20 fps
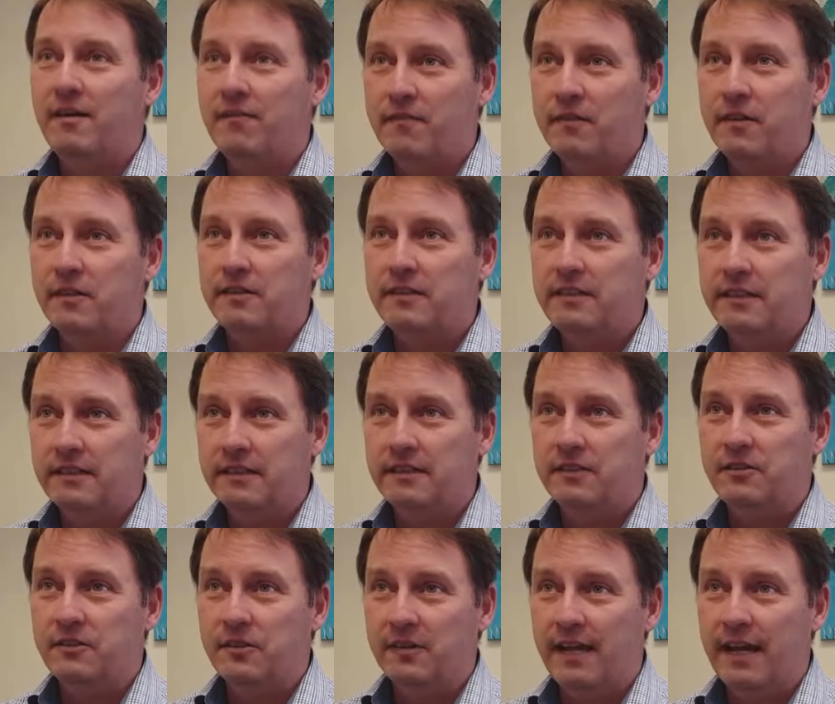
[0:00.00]
effort
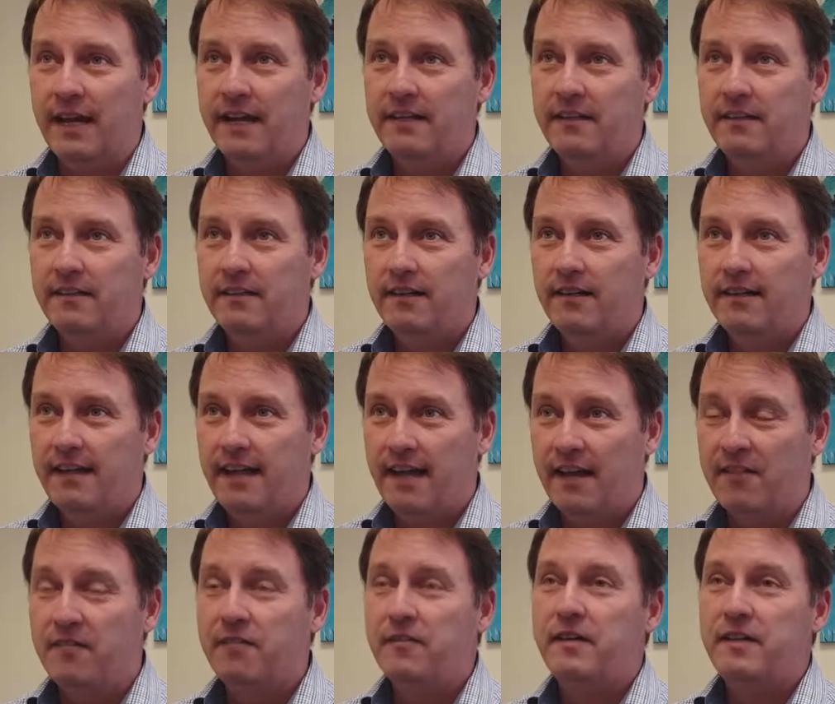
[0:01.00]
into that
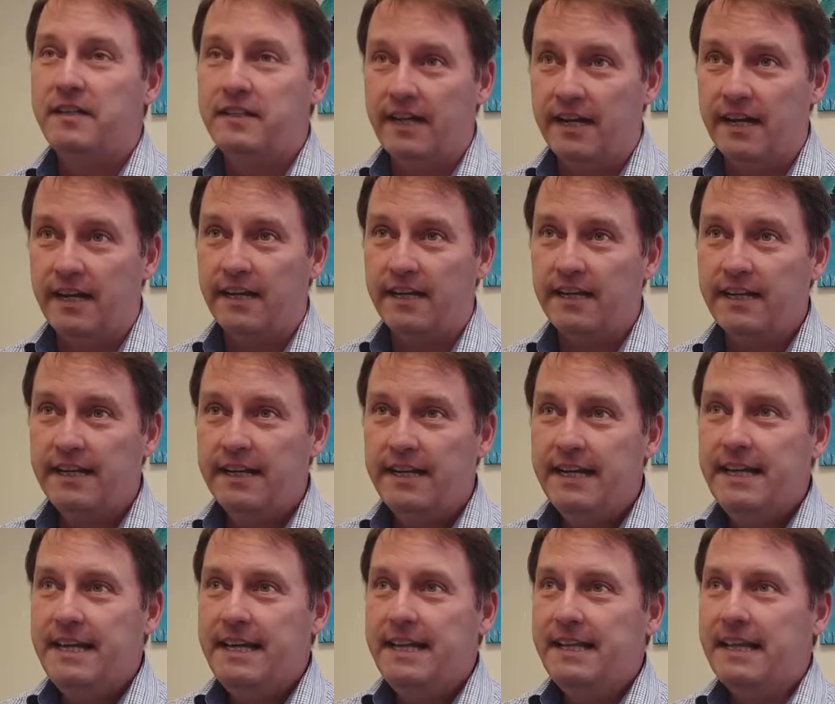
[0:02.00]
every day
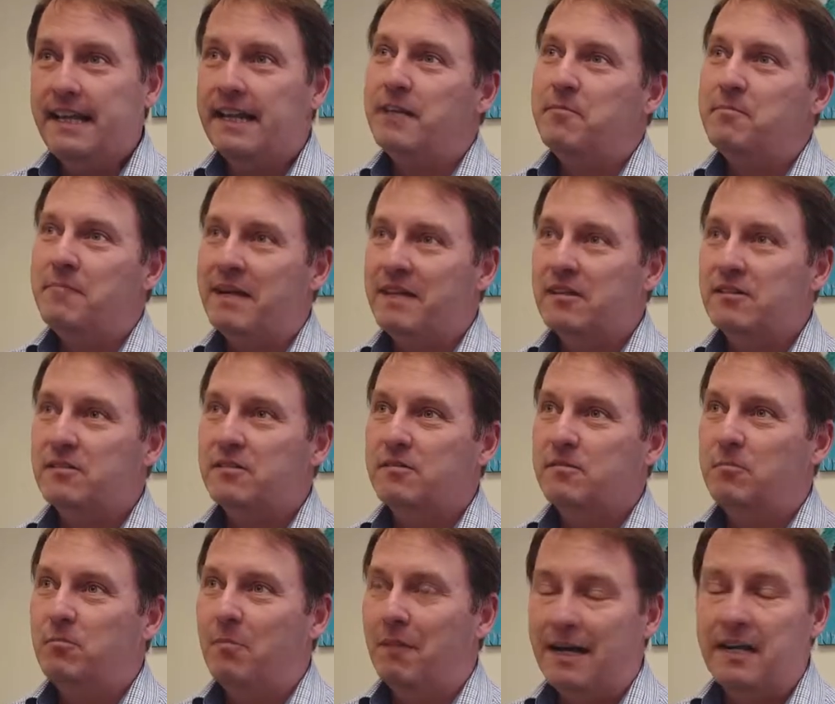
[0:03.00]
that it makes
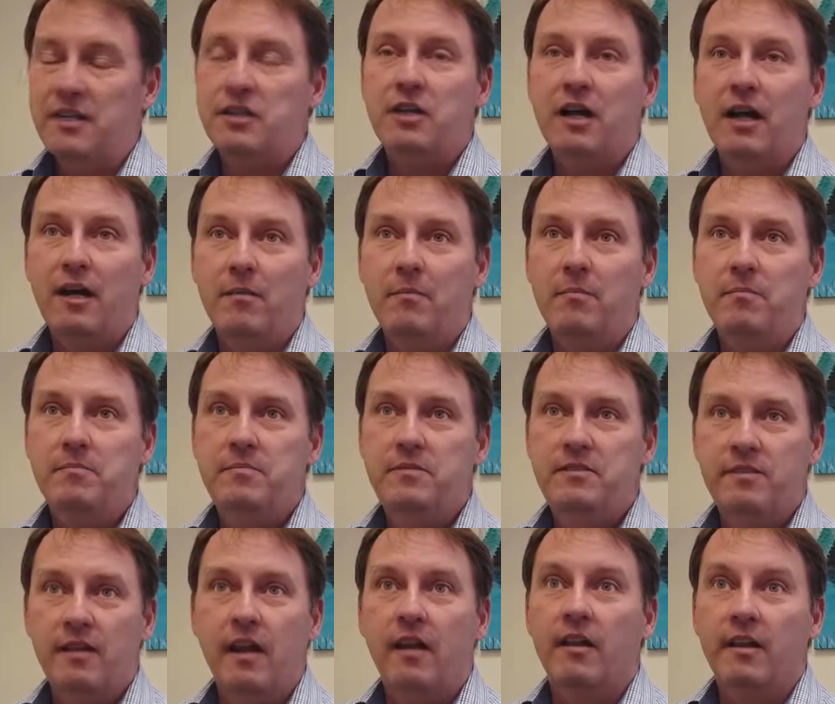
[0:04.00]
my job
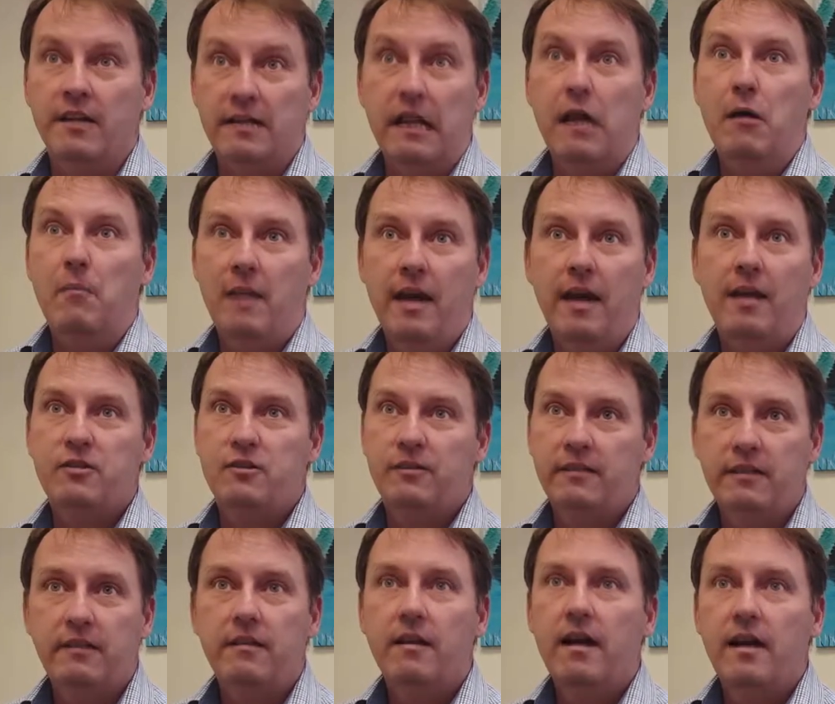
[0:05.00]
selling them
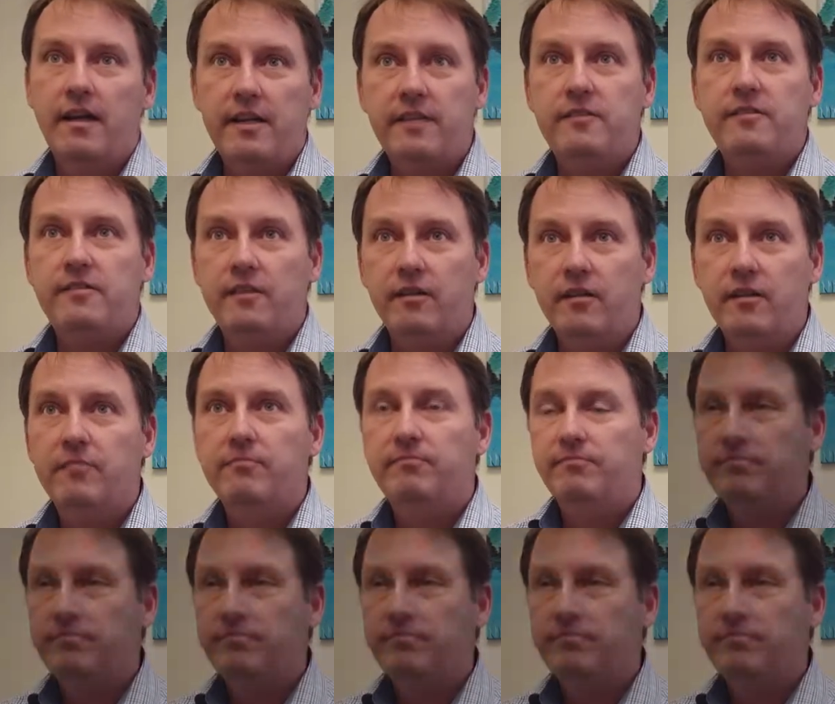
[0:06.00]
actually a lot easier.